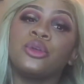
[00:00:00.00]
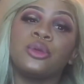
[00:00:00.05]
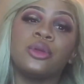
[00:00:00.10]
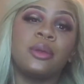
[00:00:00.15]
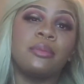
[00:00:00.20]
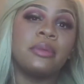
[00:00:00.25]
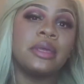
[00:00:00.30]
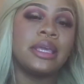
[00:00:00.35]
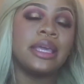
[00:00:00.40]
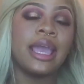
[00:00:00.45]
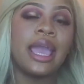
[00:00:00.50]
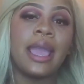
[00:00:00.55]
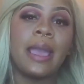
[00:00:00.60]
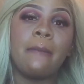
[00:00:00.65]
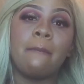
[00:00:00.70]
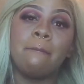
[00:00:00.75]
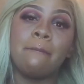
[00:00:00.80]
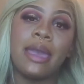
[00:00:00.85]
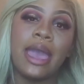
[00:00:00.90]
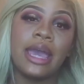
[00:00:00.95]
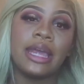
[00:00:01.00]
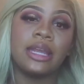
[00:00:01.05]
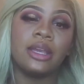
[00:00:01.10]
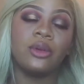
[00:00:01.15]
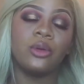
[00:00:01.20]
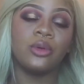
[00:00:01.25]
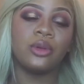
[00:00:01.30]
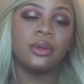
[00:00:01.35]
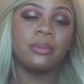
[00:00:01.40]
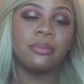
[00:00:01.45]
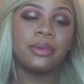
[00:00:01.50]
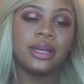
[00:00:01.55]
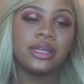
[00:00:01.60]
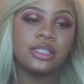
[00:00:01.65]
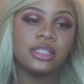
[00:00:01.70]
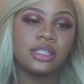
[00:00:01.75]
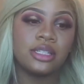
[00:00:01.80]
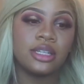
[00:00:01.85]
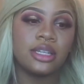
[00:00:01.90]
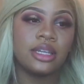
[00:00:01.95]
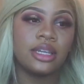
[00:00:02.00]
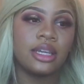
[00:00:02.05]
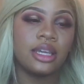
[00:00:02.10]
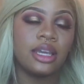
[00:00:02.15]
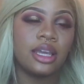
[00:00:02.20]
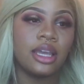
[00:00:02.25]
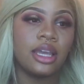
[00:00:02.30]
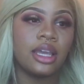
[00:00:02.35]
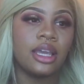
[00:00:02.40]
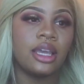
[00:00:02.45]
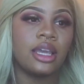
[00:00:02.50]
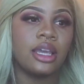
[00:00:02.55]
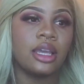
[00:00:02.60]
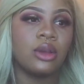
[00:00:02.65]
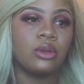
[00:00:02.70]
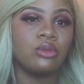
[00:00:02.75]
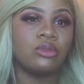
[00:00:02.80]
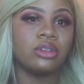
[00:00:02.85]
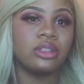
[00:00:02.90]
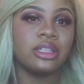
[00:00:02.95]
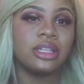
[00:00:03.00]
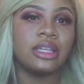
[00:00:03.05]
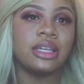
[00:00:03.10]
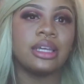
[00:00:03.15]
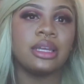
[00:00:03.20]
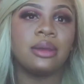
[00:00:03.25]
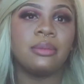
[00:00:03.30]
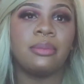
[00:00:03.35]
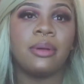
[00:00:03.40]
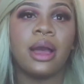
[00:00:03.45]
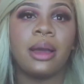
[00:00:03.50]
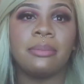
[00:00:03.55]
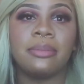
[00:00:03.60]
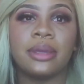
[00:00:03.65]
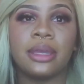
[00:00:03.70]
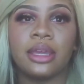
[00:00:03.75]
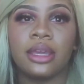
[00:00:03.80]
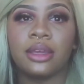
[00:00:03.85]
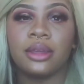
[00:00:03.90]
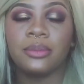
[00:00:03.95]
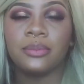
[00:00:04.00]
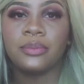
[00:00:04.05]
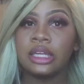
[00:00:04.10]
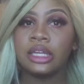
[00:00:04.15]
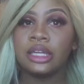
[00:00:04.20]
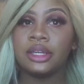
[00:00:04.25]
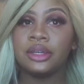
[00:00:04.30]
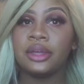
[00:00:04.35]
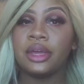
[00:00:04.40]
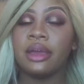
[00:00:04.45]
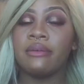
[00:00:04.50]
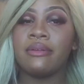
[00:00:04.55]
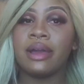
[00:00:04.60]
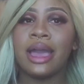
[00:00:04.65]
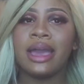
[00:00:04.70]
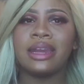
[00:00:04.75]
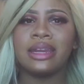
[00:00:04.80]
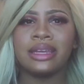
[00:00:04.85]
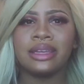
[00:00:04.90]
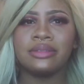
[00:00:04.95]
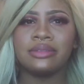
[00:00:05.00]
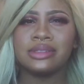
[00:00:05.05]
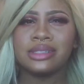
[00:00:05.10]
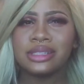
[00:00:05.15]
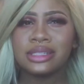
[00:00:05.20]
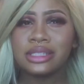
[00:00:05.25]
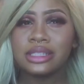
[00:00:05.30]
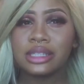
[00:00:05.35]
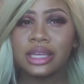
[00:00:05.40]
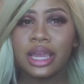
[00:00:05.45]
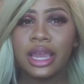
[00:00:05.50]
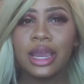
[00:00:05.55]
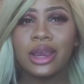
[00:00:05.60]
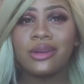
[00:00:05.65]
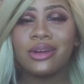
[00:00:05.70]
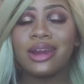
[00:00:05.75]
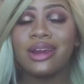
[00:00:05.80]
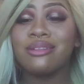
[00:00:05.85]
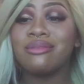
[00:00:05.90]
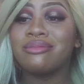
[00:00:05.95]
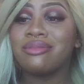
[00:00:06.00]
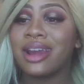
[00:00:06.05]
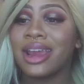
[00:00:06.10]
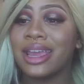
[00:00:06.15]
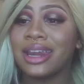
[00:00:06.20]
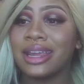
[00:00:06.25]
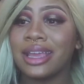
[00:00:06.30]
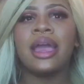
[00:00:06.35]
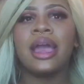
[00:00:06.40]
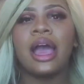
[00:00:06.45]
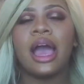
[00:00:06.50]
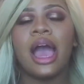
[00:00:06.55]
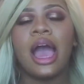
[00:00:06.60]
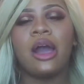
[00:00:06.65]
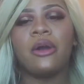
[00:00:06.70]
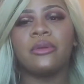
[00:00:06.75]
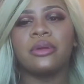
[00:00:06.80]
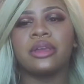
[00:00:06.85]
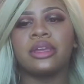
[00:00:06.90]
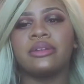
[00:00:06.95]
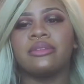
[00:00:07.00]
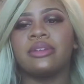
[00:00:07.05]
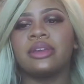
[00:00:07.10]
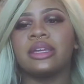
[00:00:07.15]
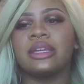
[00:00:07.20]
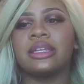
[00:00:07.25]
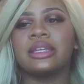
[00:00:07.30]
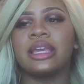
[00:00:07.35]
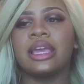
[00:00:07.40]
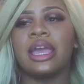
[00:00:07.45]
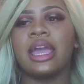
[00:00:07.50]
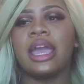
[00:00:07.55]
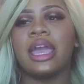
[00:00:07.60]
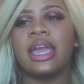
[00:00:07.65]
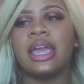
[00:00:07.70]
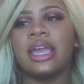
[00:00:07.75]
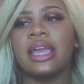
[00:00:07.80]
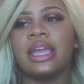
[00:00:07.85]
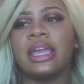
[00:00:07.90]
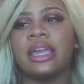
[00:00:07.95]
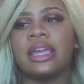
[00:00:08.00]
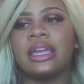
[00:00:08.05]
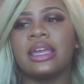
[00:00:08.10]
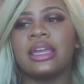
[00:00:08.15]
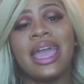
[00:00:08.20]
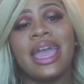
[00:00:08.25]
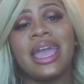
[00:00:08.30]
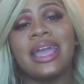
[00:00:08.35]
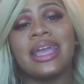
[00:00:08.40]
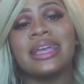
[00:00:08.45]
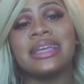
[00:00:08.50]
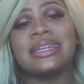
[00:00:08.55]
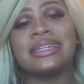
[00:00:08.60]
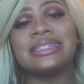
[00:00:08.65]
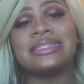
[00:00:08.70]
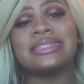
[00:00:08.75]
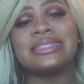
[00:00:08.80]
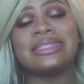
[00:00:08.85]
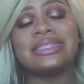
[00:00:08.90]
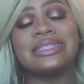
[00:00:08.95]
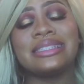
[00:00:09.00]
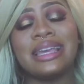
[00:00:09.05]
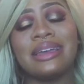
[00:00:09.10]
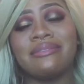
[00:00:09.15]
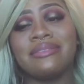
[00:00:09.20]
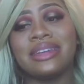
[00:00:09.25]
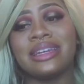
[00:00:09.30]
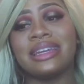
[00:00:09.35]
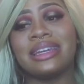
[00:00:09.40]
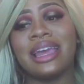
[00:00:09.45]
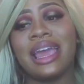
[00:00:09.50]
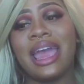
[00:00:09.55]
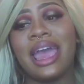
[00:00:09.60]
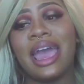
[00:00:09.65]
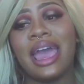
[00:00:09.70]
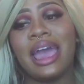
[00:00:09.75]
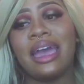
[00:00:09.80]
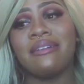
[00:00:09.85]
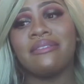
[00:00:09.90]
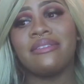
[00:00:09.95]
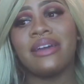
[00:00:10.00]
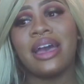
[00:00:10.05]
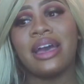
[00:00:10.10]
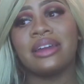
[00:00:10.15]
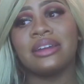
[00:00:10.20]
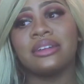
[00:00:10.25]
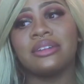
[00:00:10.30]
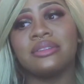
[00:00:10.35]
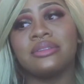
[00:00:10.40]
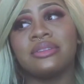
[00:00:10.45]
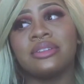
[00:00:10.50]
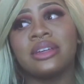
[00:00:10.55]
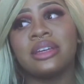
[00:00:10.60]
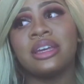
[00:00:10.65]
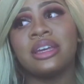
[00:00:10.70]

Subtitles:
You can be a baddie on a budget and really get it poppin'. If I had to give this hair a rating, I would give it a 7.5 out of